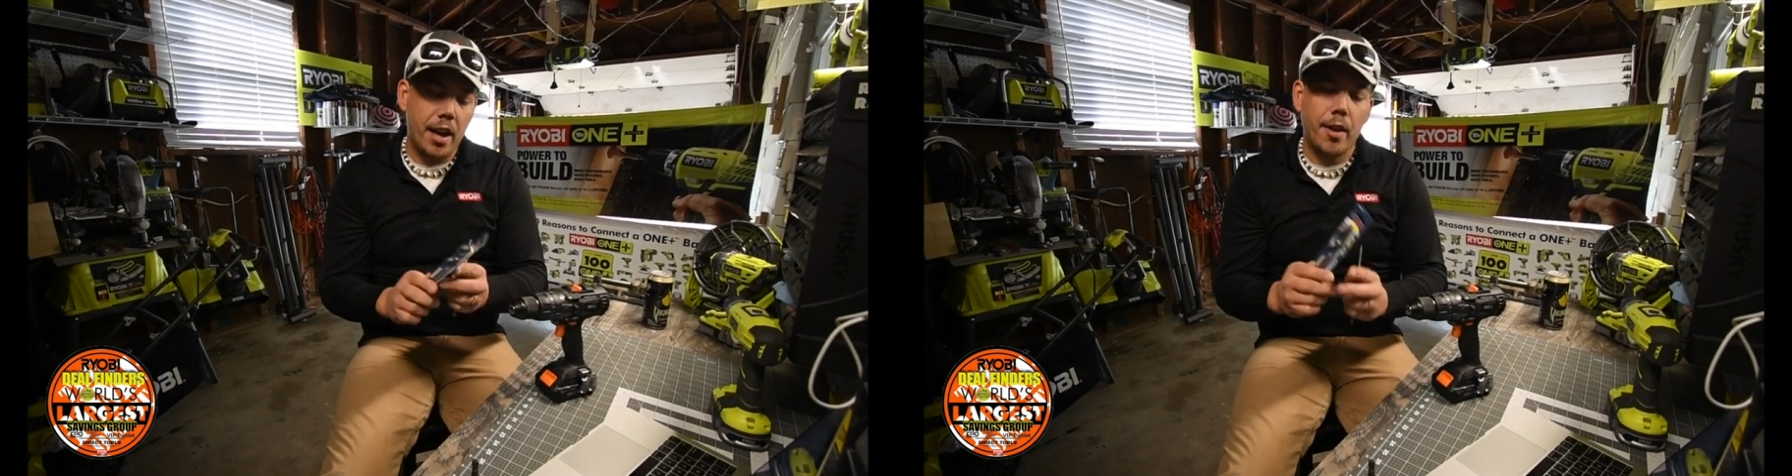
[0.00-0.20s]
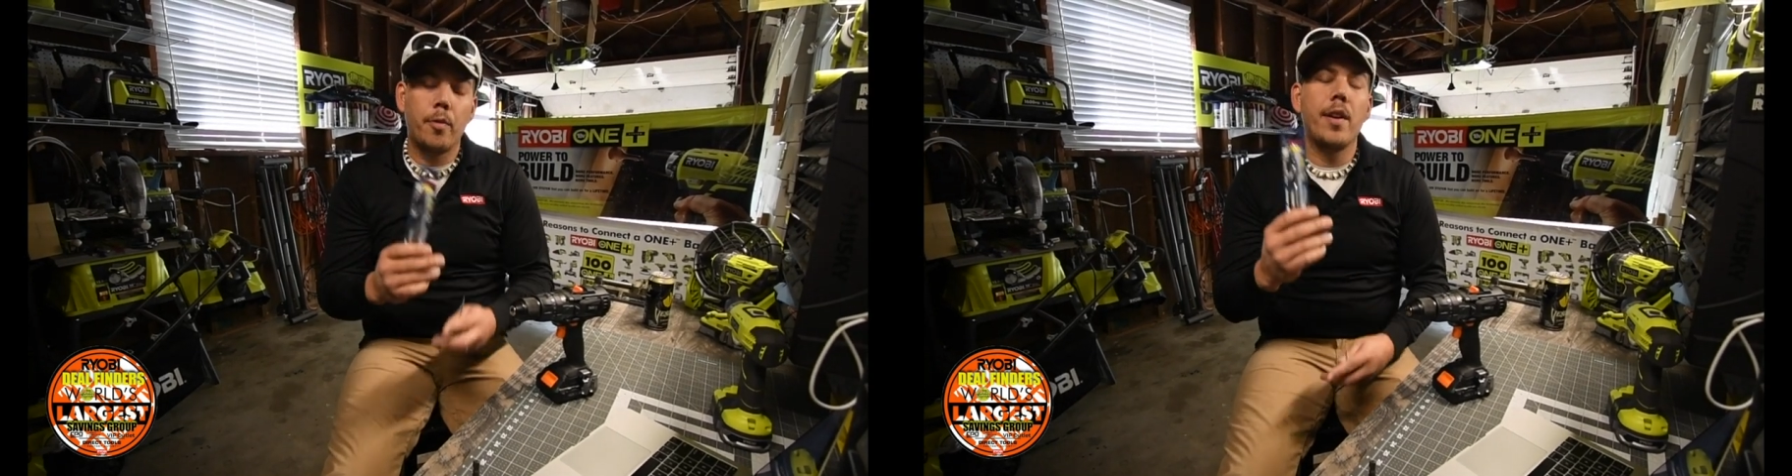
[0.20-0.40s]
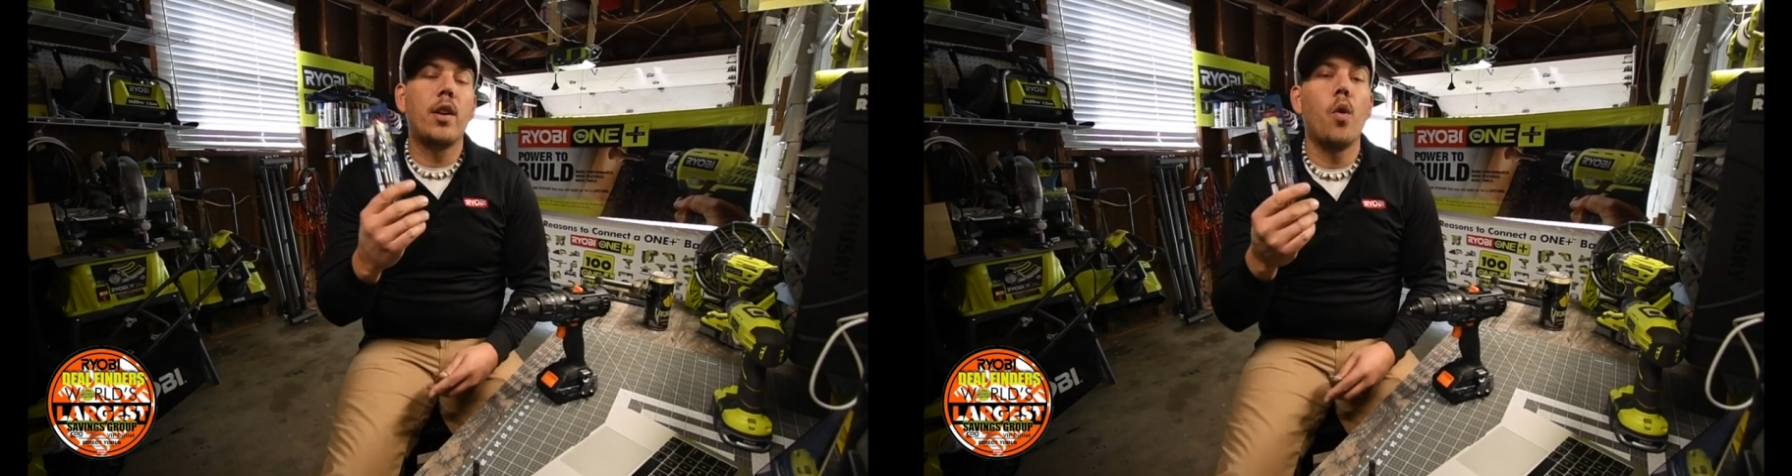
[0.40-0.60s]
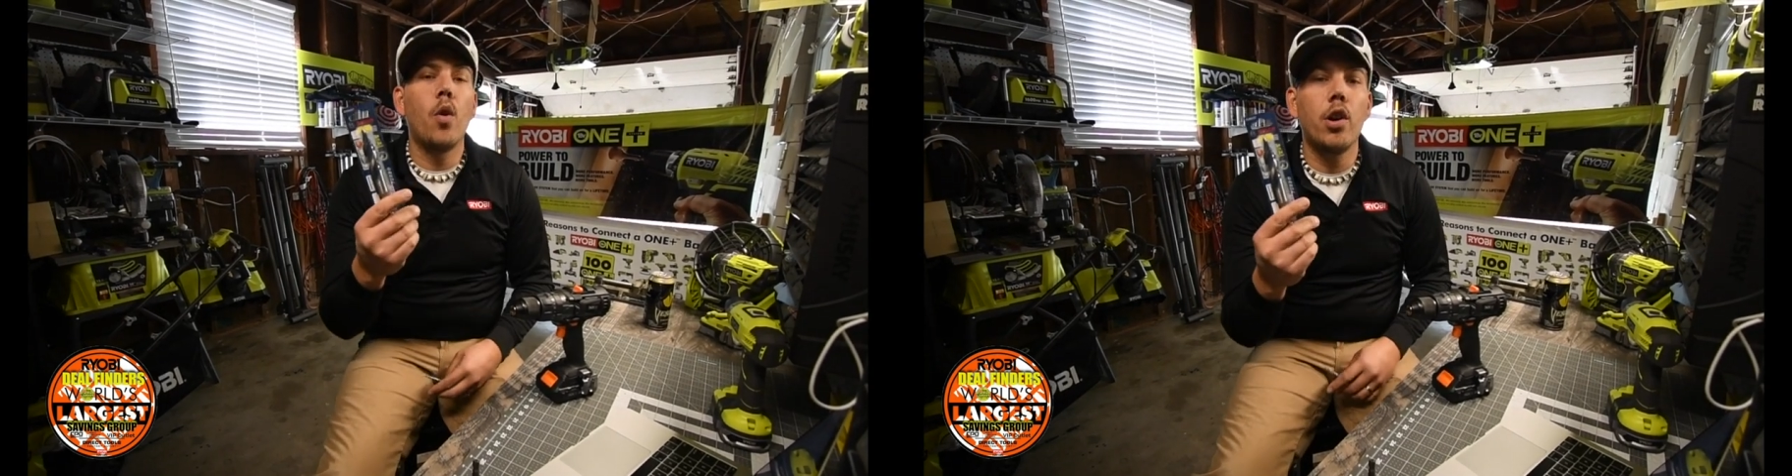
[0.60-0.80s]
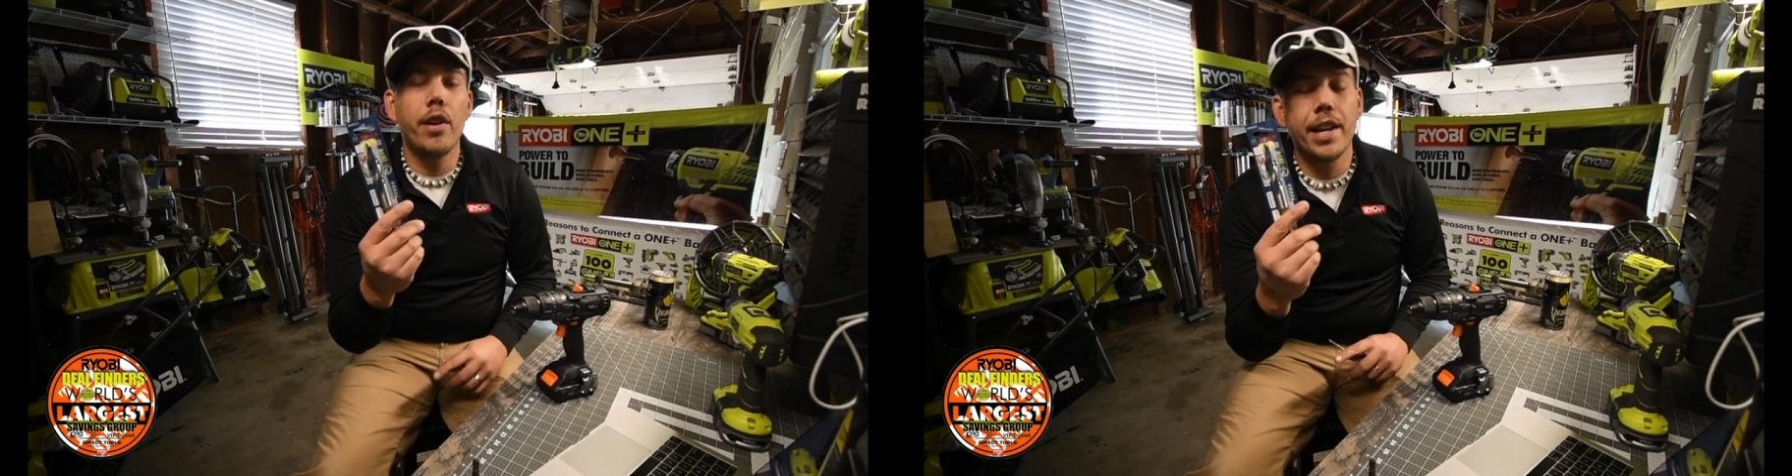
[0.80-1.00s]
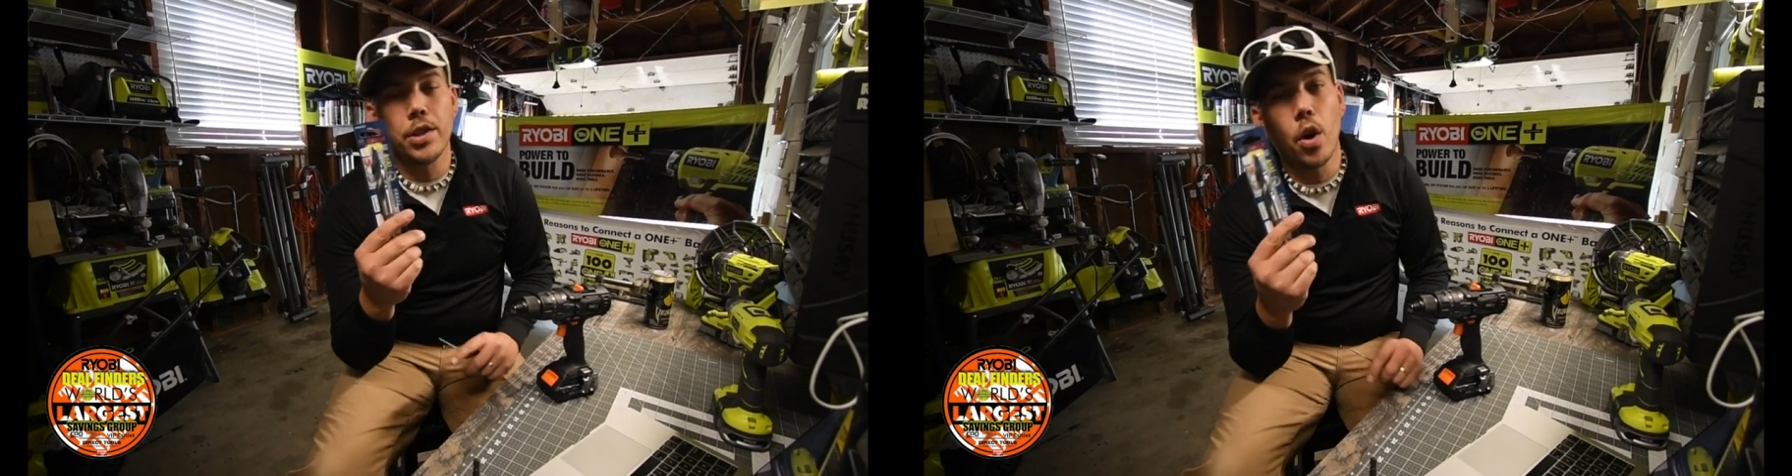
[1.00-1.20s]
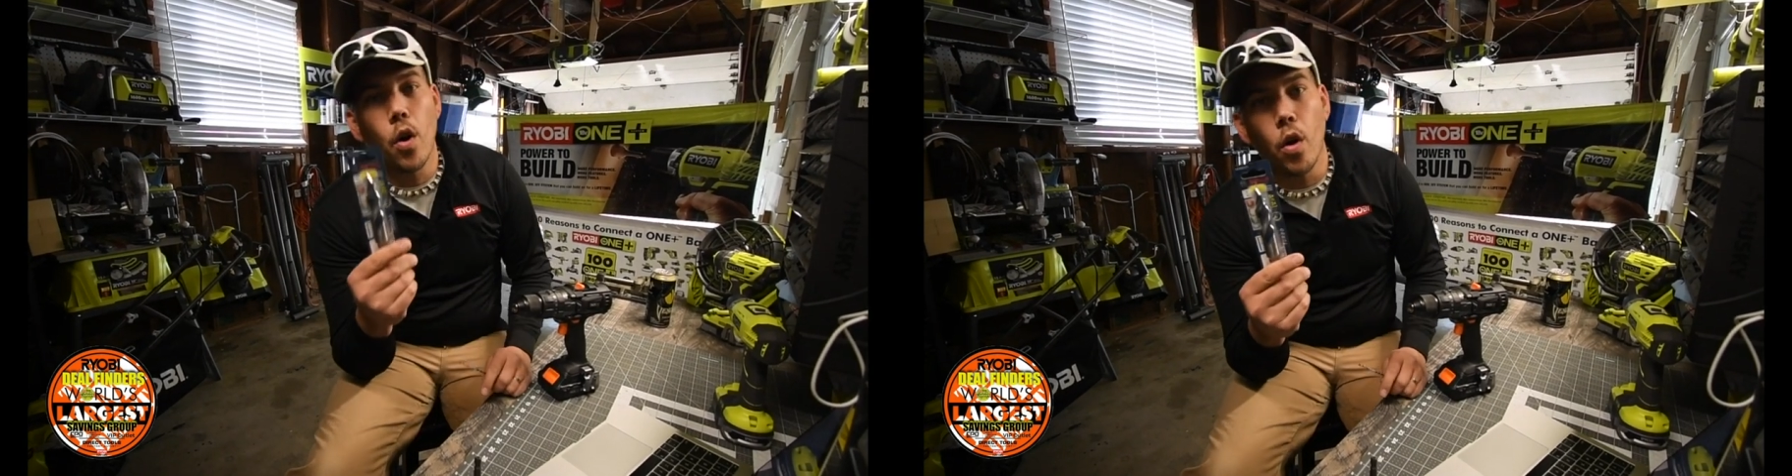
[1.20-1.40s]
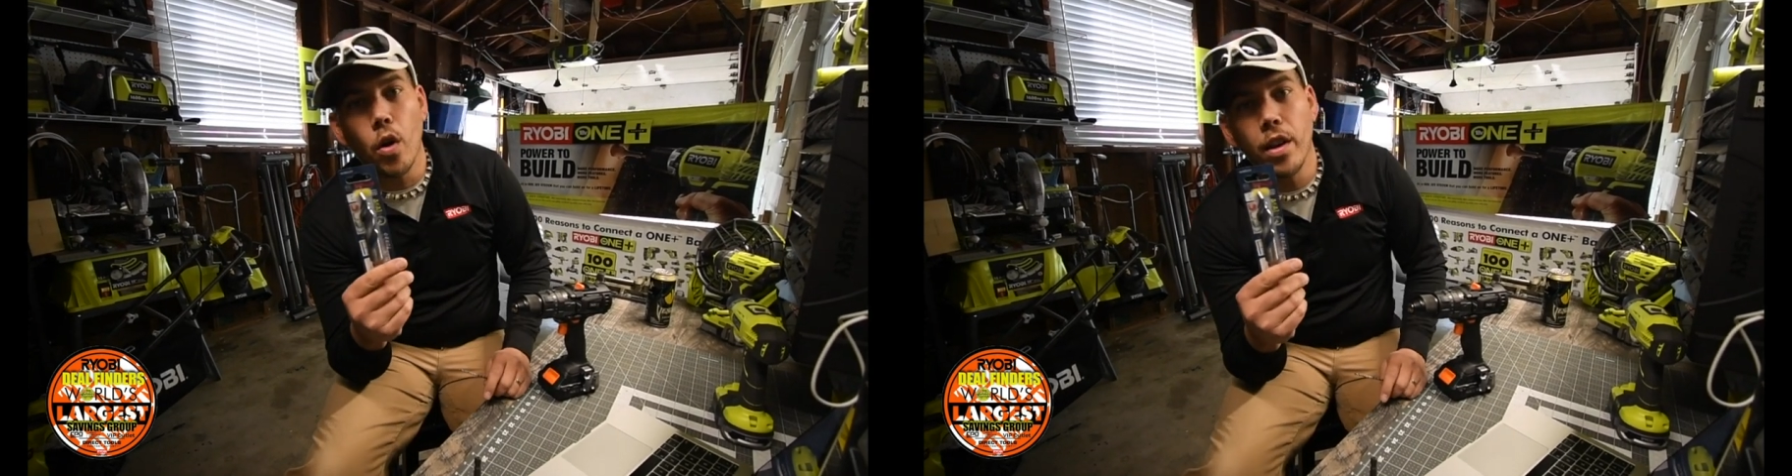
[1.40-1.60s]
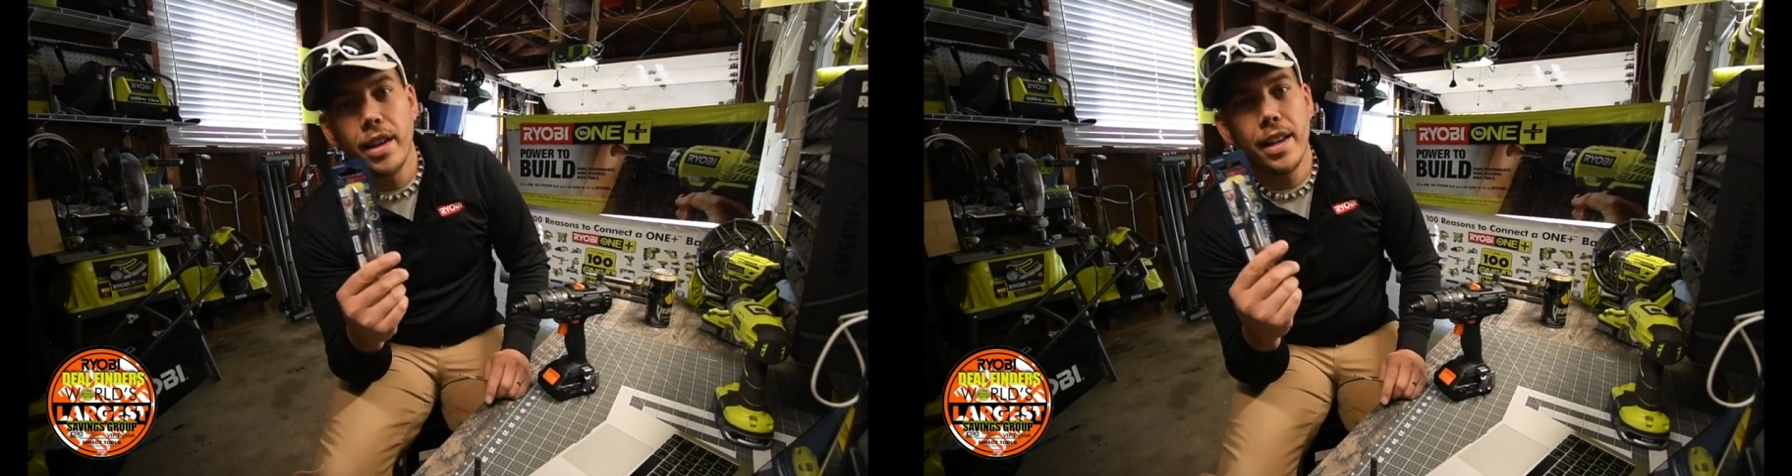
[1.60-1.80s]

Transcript: three quarter inch hole